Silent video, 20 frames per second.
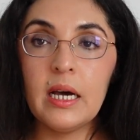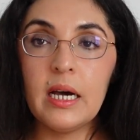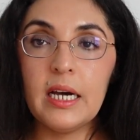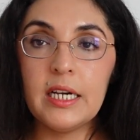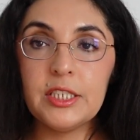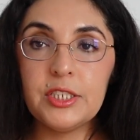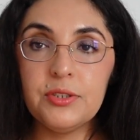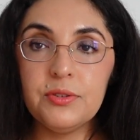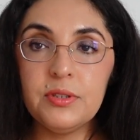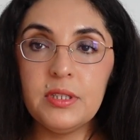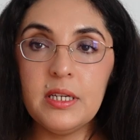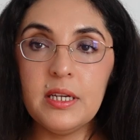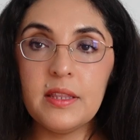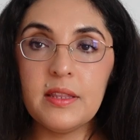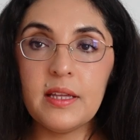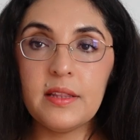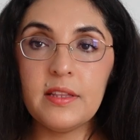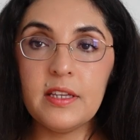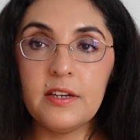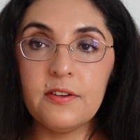I do think
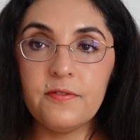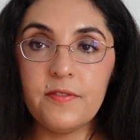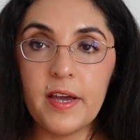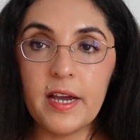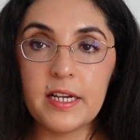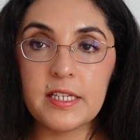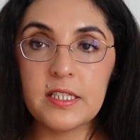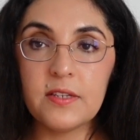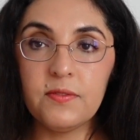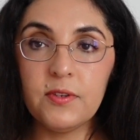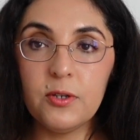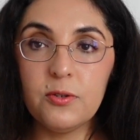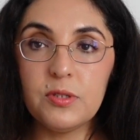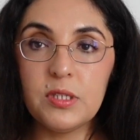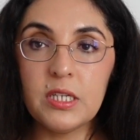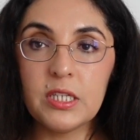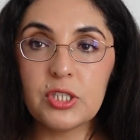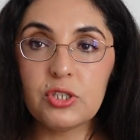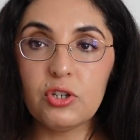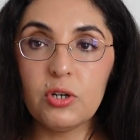that the effects of
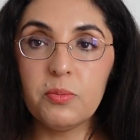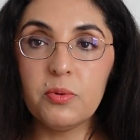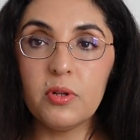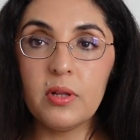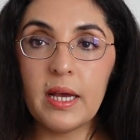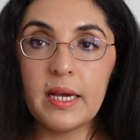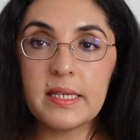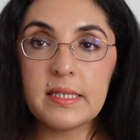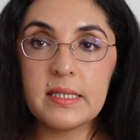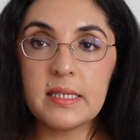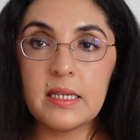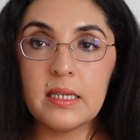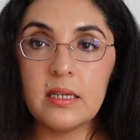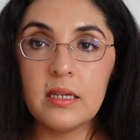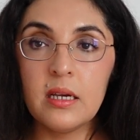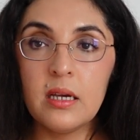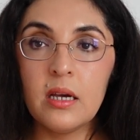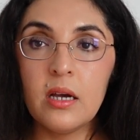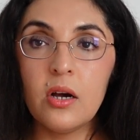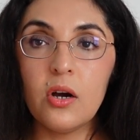using Cerebrolysin
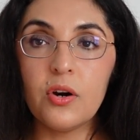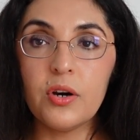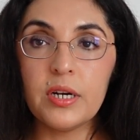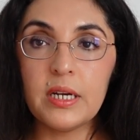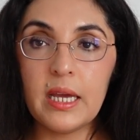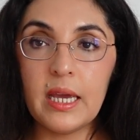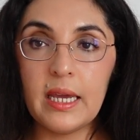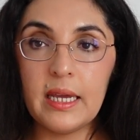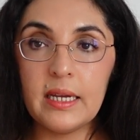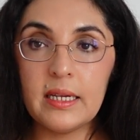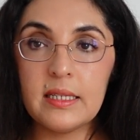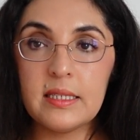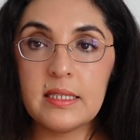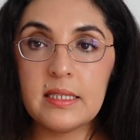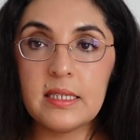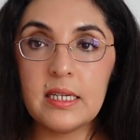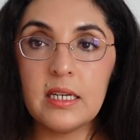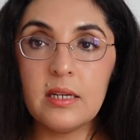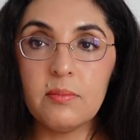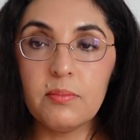are
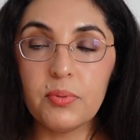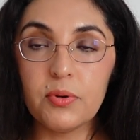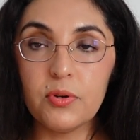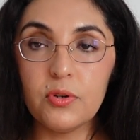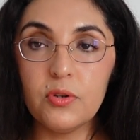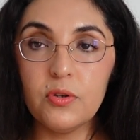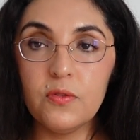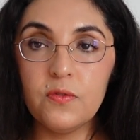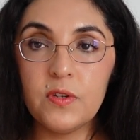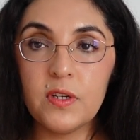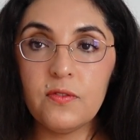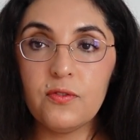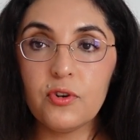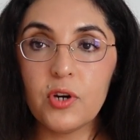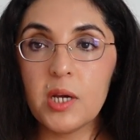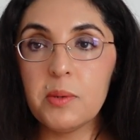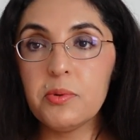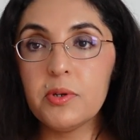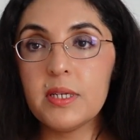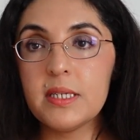enhanced and improved if you're
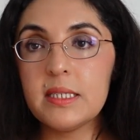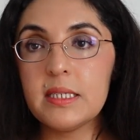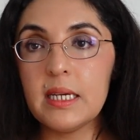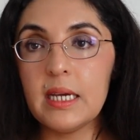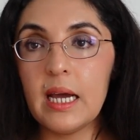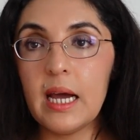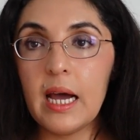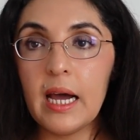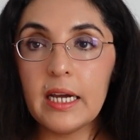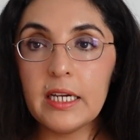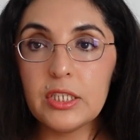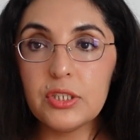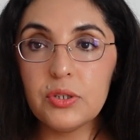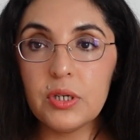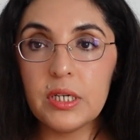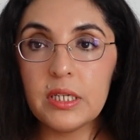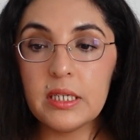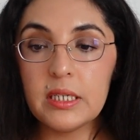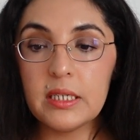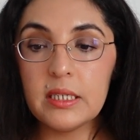able to stay
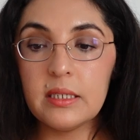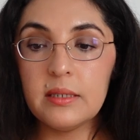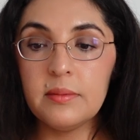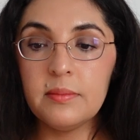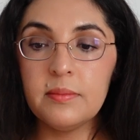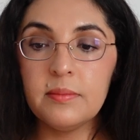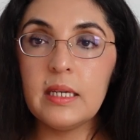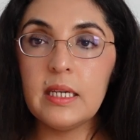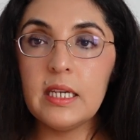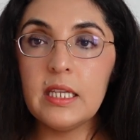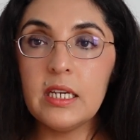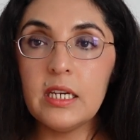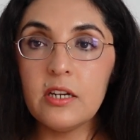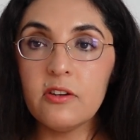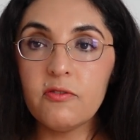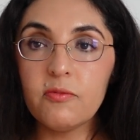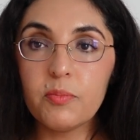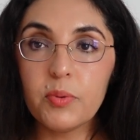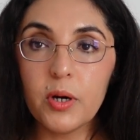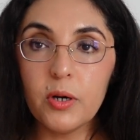hydrated, eat
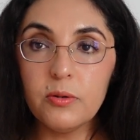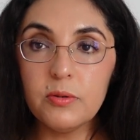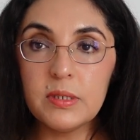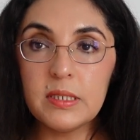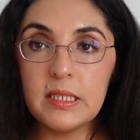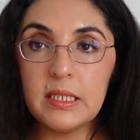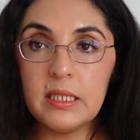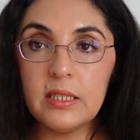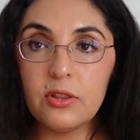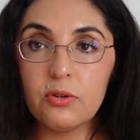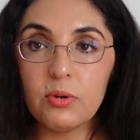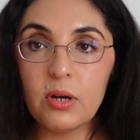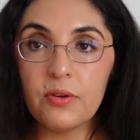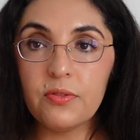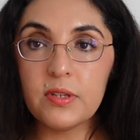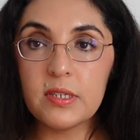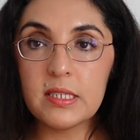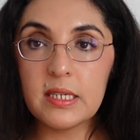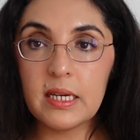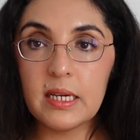enough protein
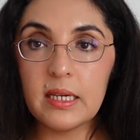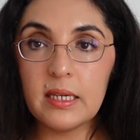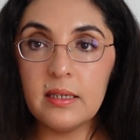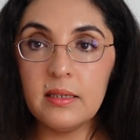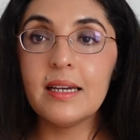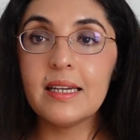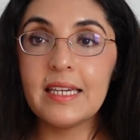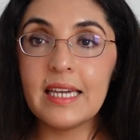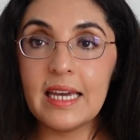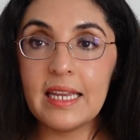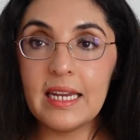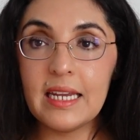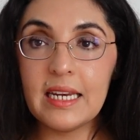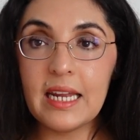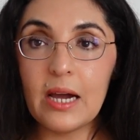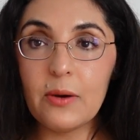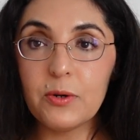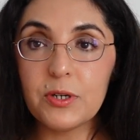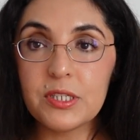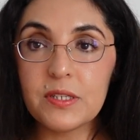throughout the day, get 8
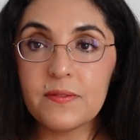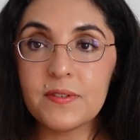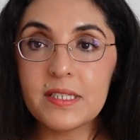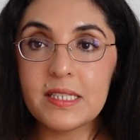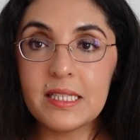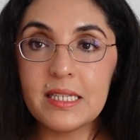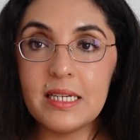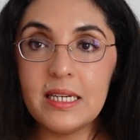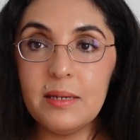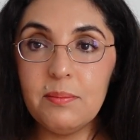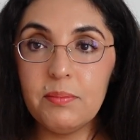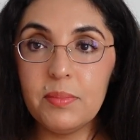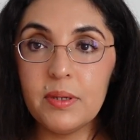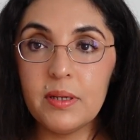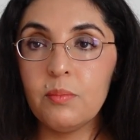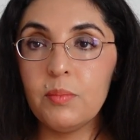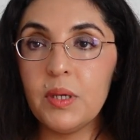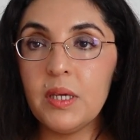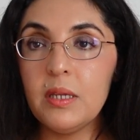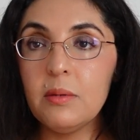hours of sleep,
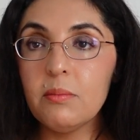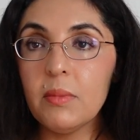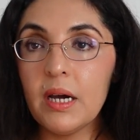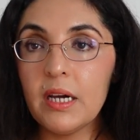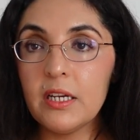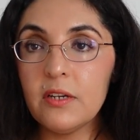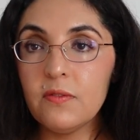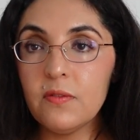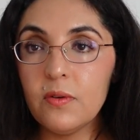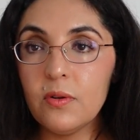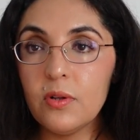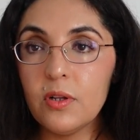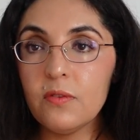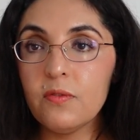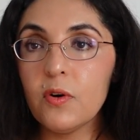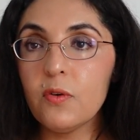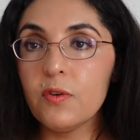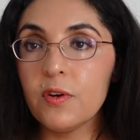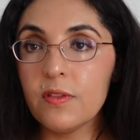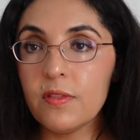being mindful of
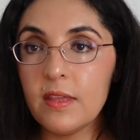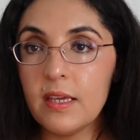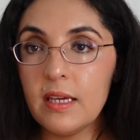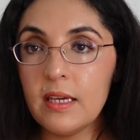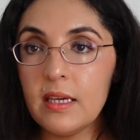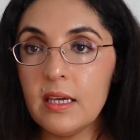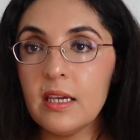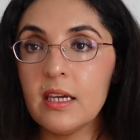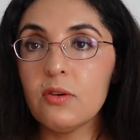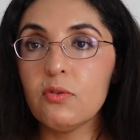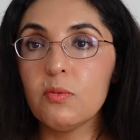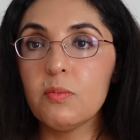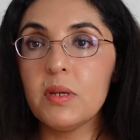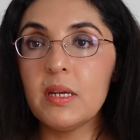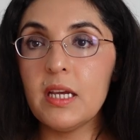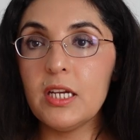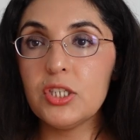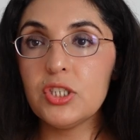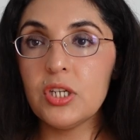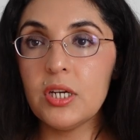overthinking and
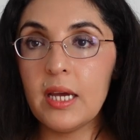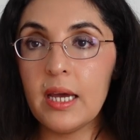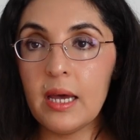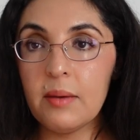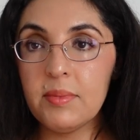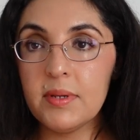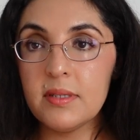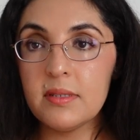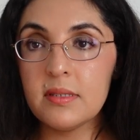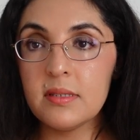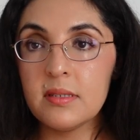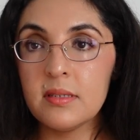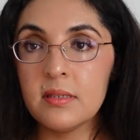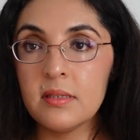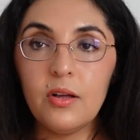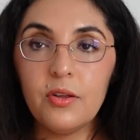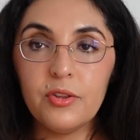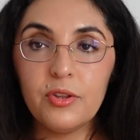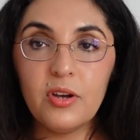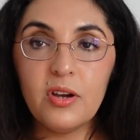rumination habits.
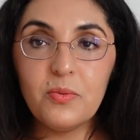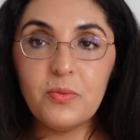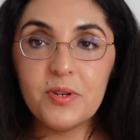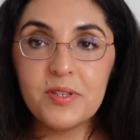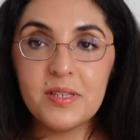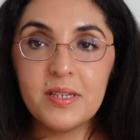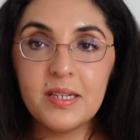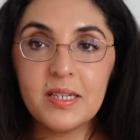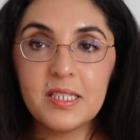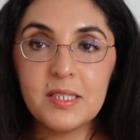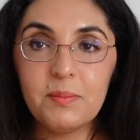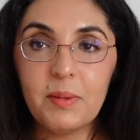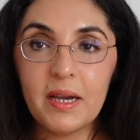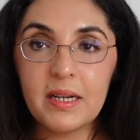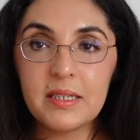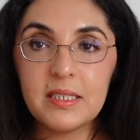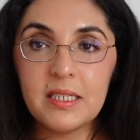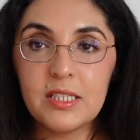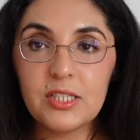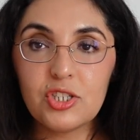Although I wasn't
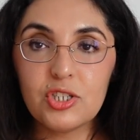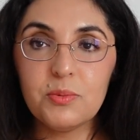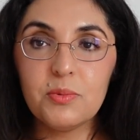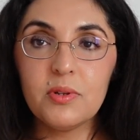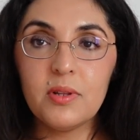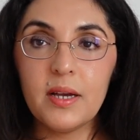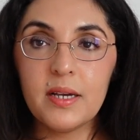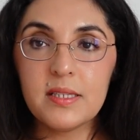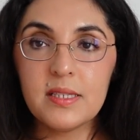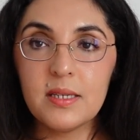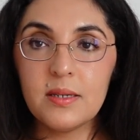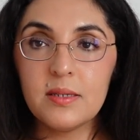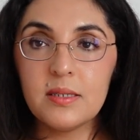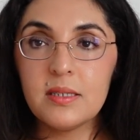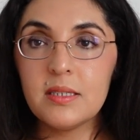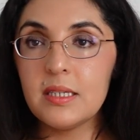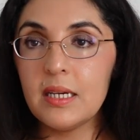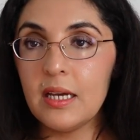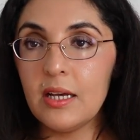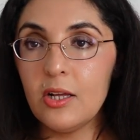expecting Cerebrolysin
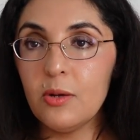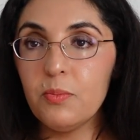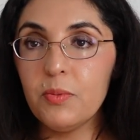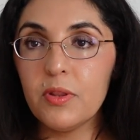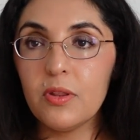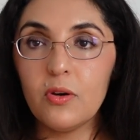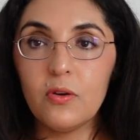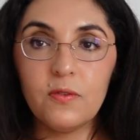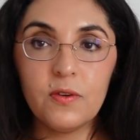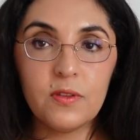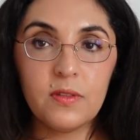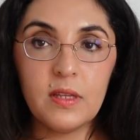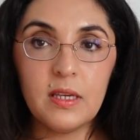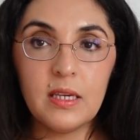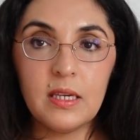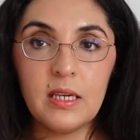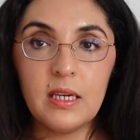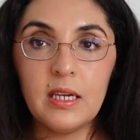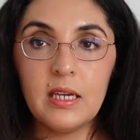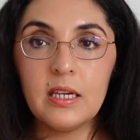to help with
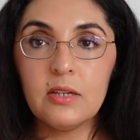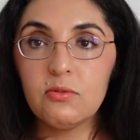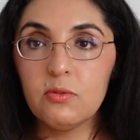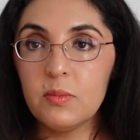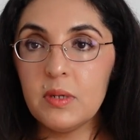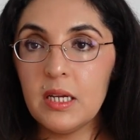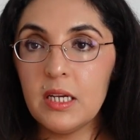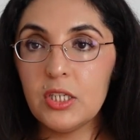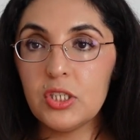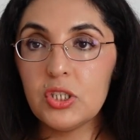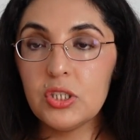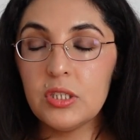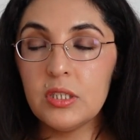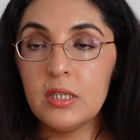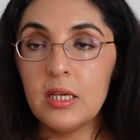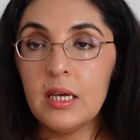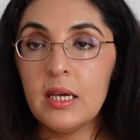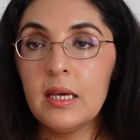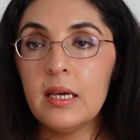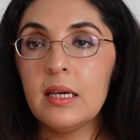overthinking and
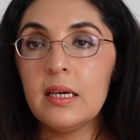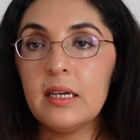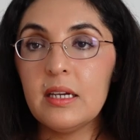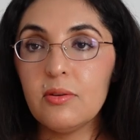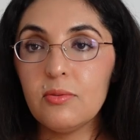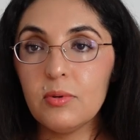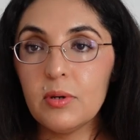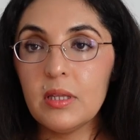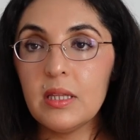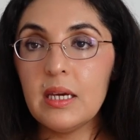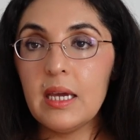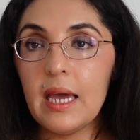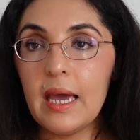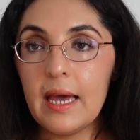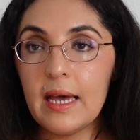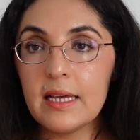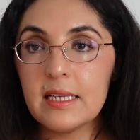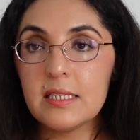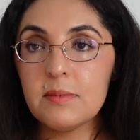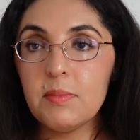rumination, it really
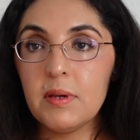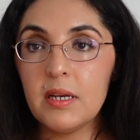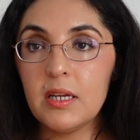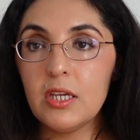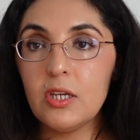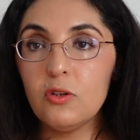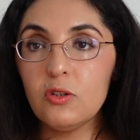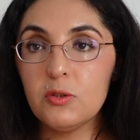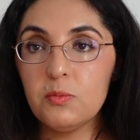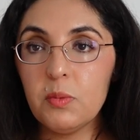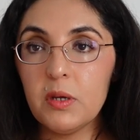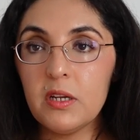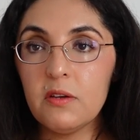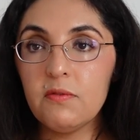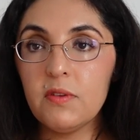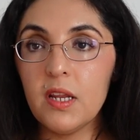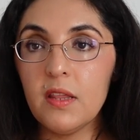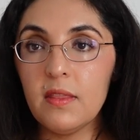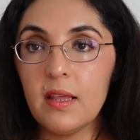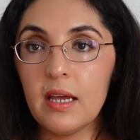has been a huge
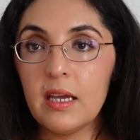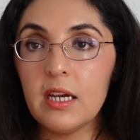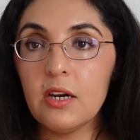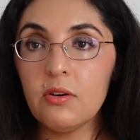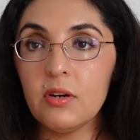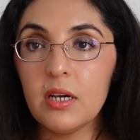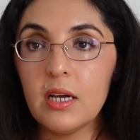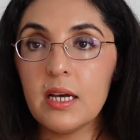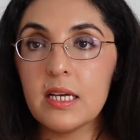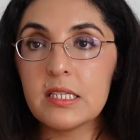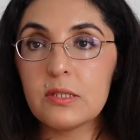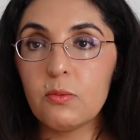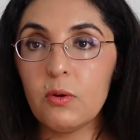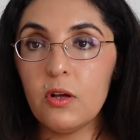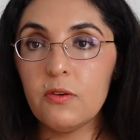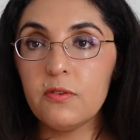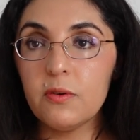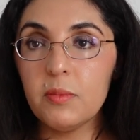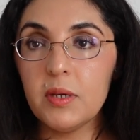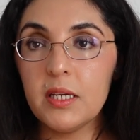benefit in that area as
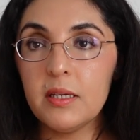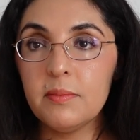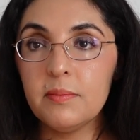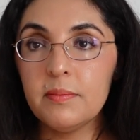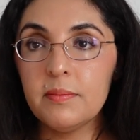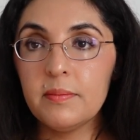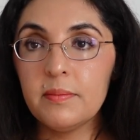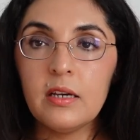well for me.